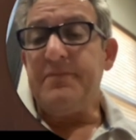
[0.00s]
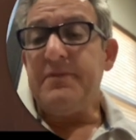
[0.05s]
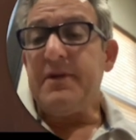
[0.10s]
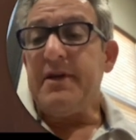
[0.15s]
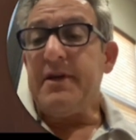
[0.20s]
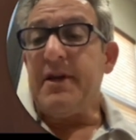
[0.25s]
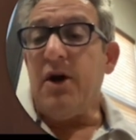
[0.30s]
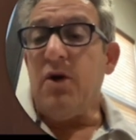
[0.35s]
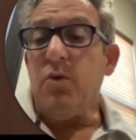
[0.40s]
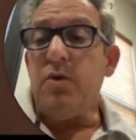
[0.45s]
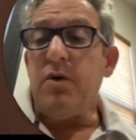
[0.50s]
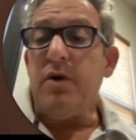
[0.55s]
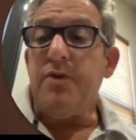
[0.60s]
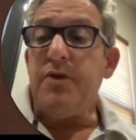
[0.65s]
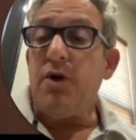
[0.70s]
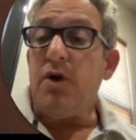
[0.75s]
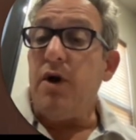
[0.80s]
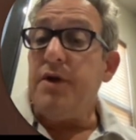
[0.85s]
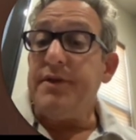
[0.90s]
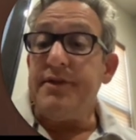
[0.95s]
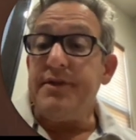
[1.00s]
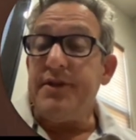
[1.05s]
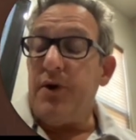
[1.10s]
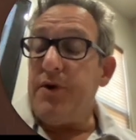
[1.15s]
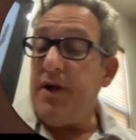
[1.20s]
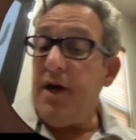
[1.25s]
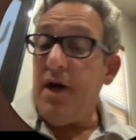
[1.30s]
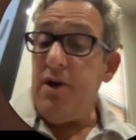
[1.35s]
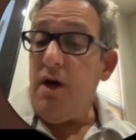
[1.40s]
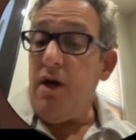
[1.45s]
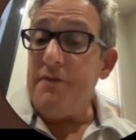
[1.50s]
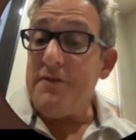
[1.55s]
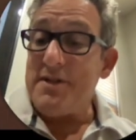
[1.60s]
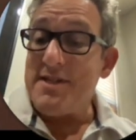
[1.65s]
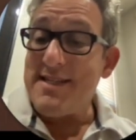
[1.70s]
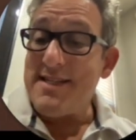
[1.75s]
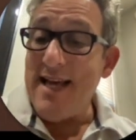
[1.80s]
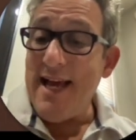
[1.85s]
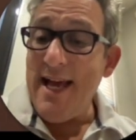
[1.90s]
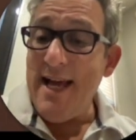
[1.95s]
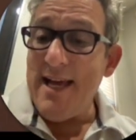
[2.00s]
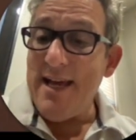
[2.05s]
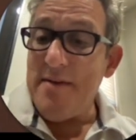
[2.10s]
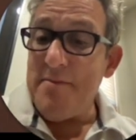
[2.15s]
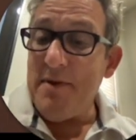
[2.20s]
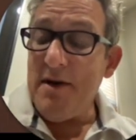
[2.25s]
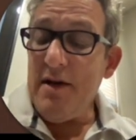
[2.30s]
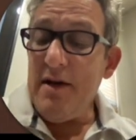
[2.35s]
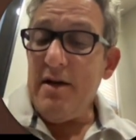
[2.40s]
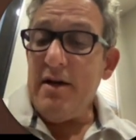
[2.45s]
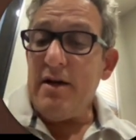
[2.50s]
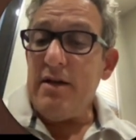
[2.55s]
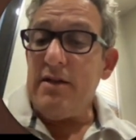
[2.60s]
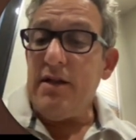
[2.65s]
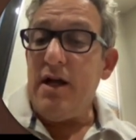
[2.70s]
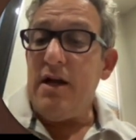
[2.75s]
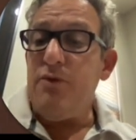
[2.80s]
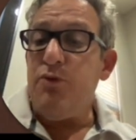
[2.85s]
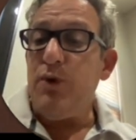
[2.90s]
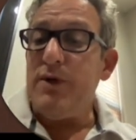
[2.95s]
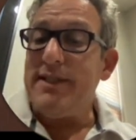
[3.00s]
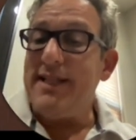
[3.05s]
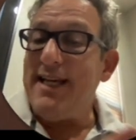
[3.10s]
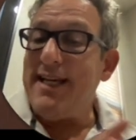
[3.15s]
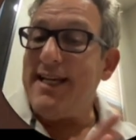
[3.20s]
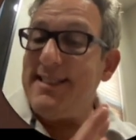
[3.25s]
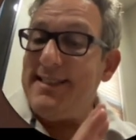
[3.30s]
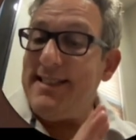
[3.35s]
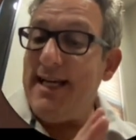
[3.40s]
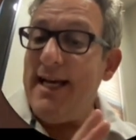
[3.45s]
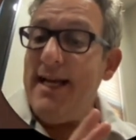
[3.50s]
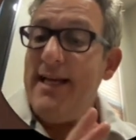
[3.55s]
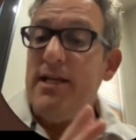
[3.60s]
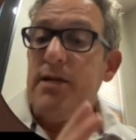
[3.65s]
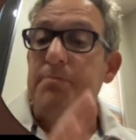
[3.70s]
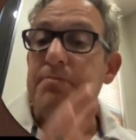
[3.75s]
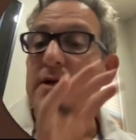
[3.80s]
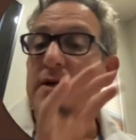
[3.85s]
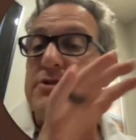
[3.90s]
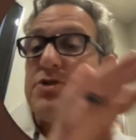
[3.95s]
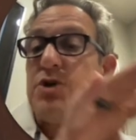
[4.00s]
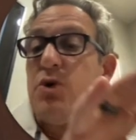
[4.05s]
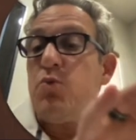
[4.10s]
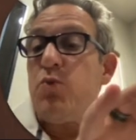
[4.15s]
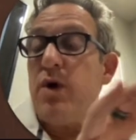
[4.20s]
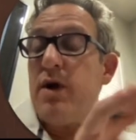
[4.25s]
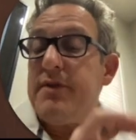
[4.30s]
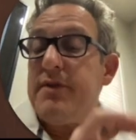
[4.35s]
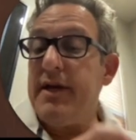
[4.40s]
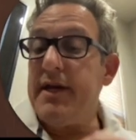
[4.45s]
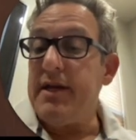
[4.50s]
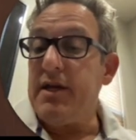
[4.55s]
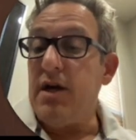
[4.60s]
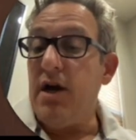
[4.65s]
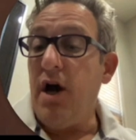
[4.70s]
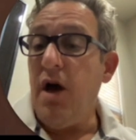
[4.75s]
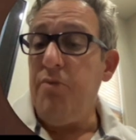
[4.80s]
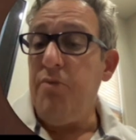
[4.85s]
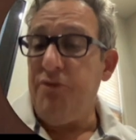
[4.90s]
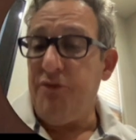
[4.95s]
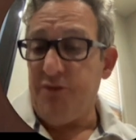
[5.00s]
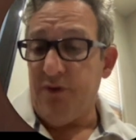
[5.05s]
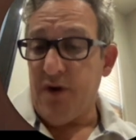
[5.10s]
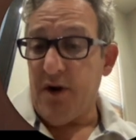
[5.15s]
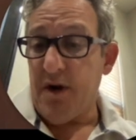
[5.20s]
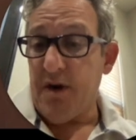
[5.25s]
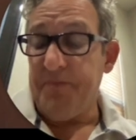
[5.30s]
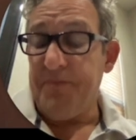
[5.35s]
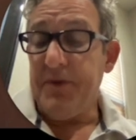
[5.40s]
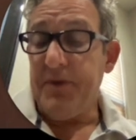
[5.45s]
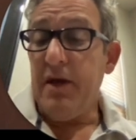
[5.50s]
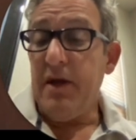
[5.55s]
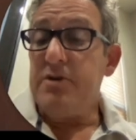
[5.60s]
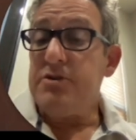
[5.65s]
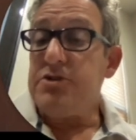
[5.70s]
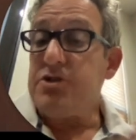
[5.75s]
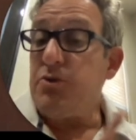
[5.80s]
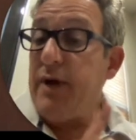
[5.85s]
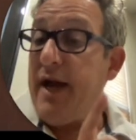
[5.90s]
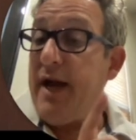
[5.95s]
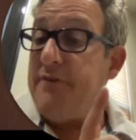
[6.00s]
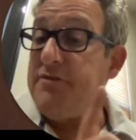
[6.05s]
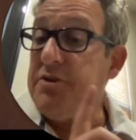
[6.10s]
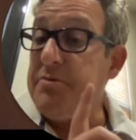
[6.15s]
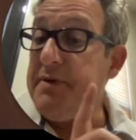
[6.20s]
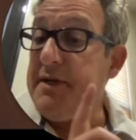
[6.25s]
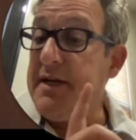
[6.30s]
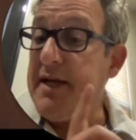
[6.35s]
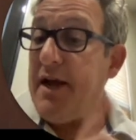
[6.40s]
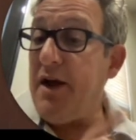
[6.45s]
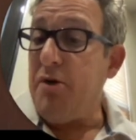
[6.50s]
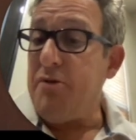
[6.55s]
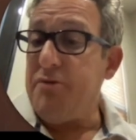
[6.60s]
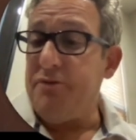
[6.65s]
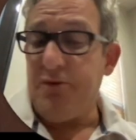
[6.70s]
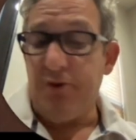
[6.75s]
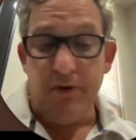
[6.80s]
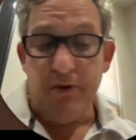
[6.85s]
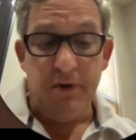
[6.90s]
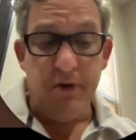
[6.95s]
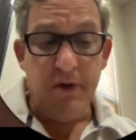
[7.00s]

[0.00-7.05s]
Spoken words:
Now, they're not all the same. A lot of what they contain depends on where they come from, so we have to be careful